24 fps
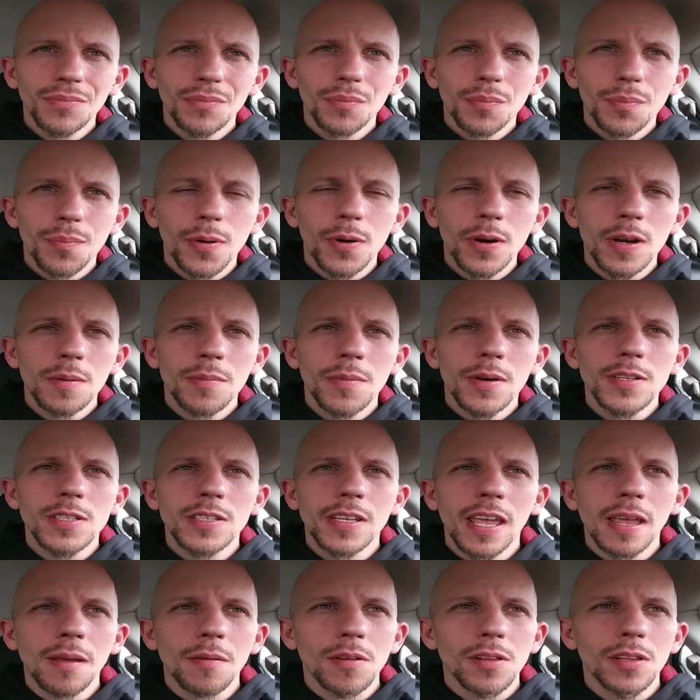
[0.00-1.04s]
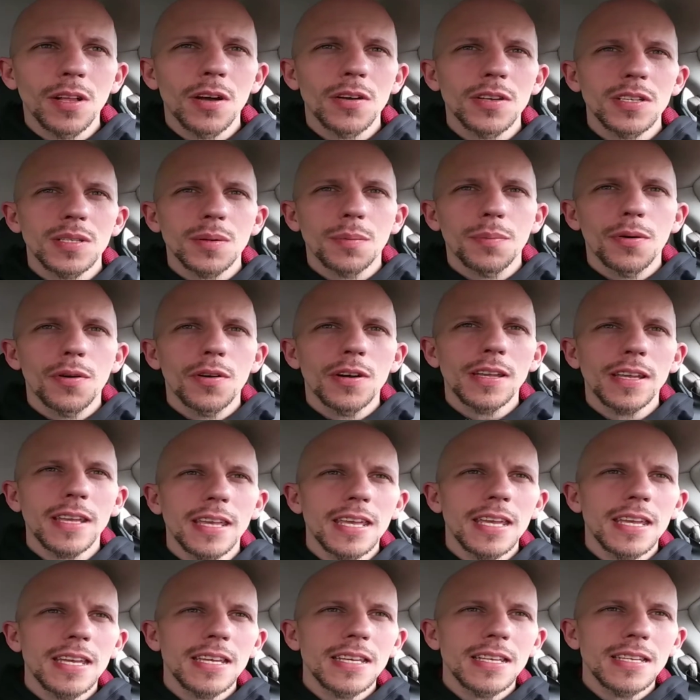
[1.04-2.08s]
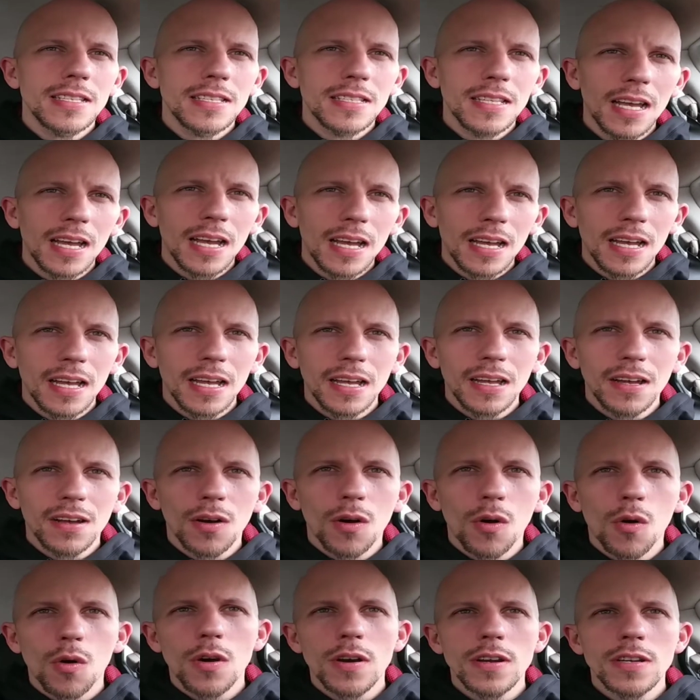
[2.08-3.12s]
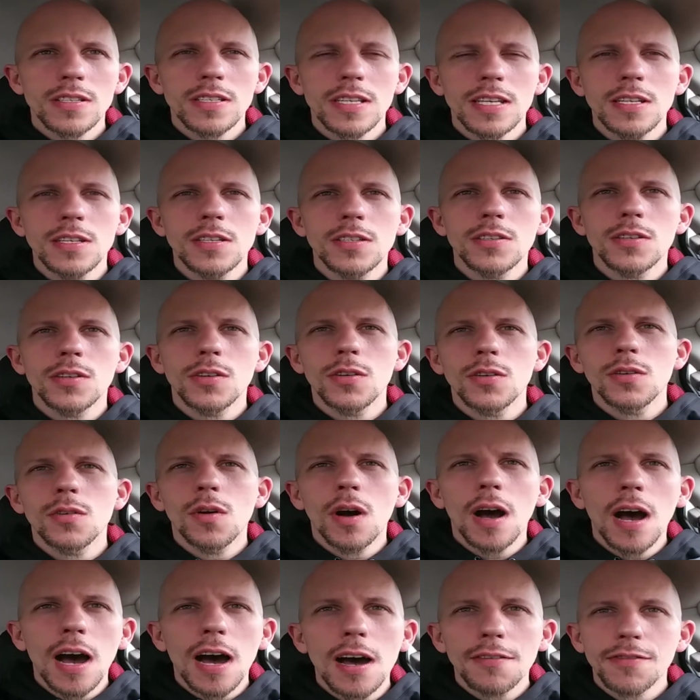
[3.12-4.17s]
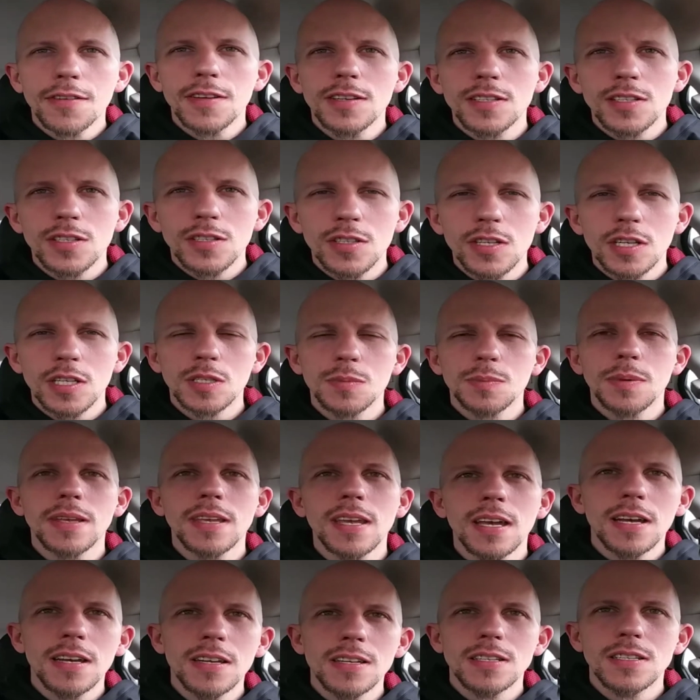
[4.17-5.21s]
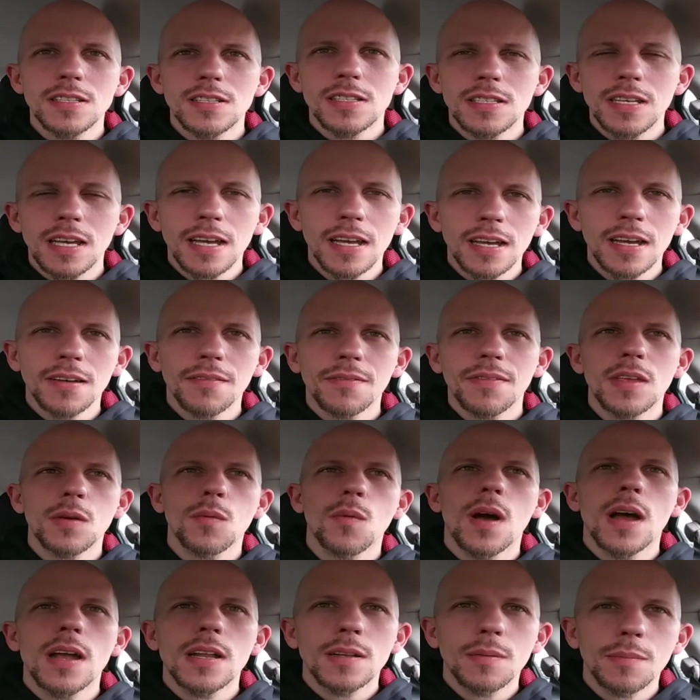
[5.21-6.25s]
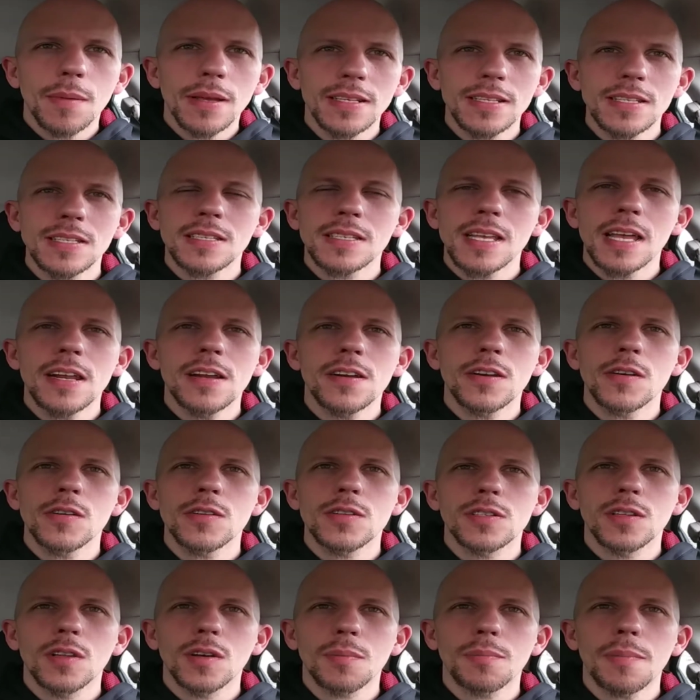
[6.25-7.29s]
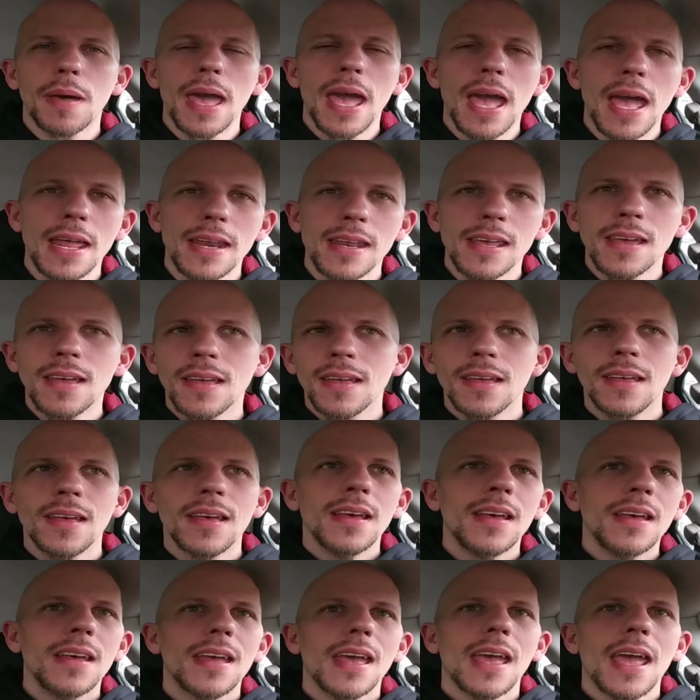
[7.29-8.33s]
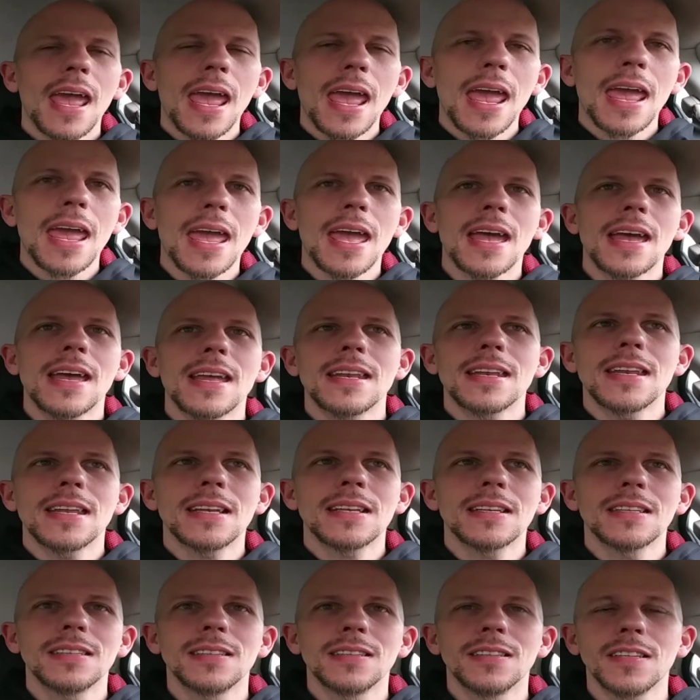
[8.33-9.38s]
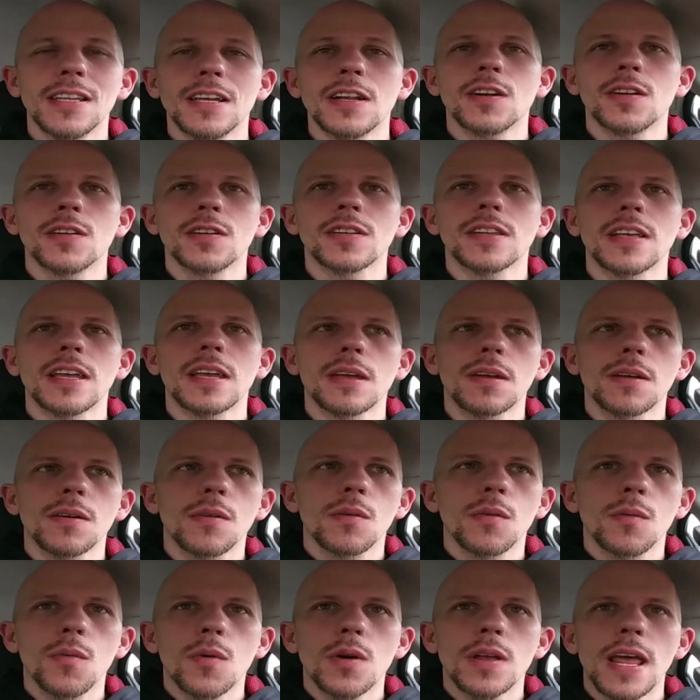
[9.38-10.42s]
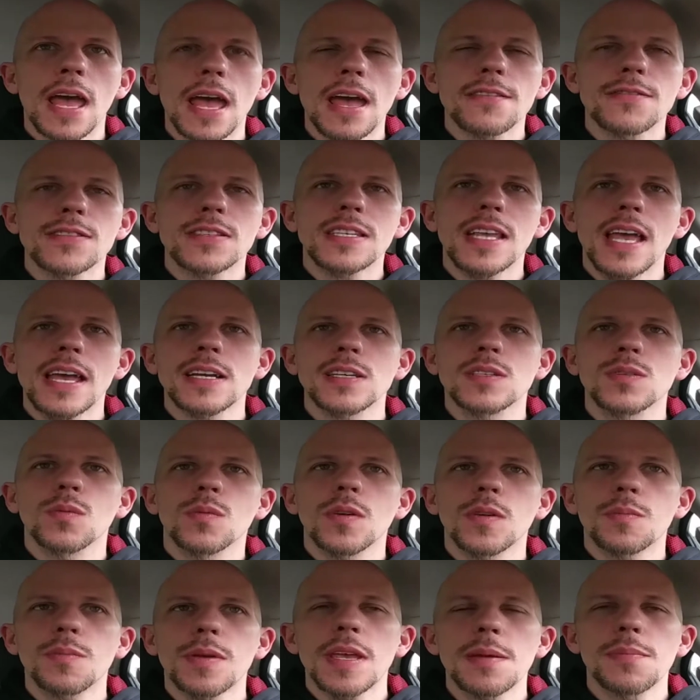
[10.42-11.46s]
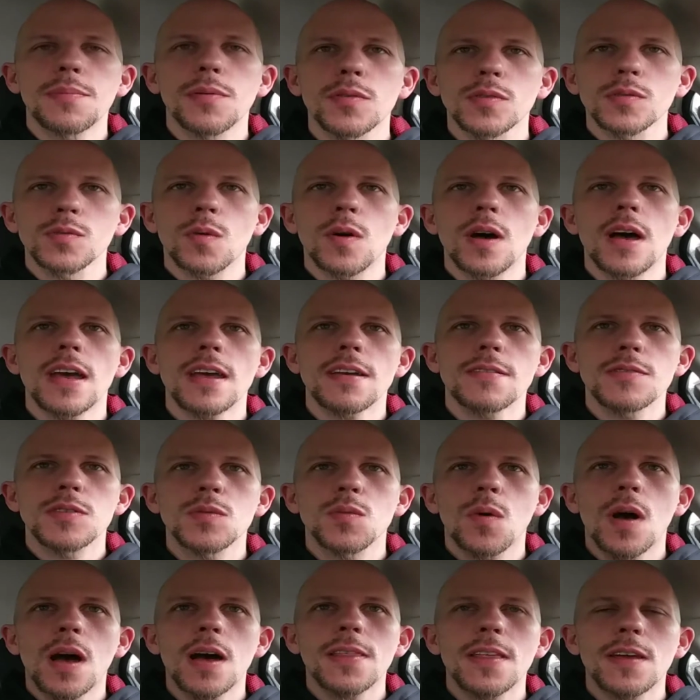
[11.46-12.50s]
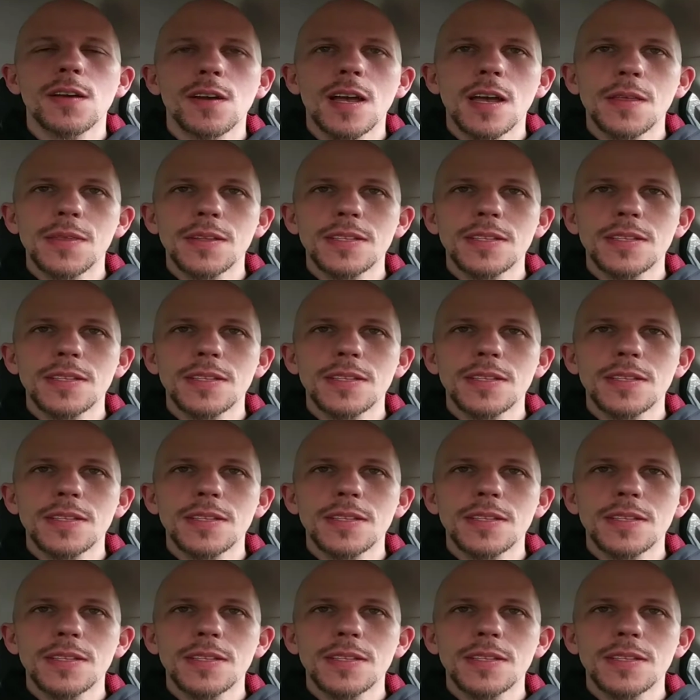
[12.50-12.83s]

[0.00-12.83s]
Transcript: pretty much came close to putting his horse into office just because he wanted to make the senators look bad, and literally would have sex with people's wives while they were at the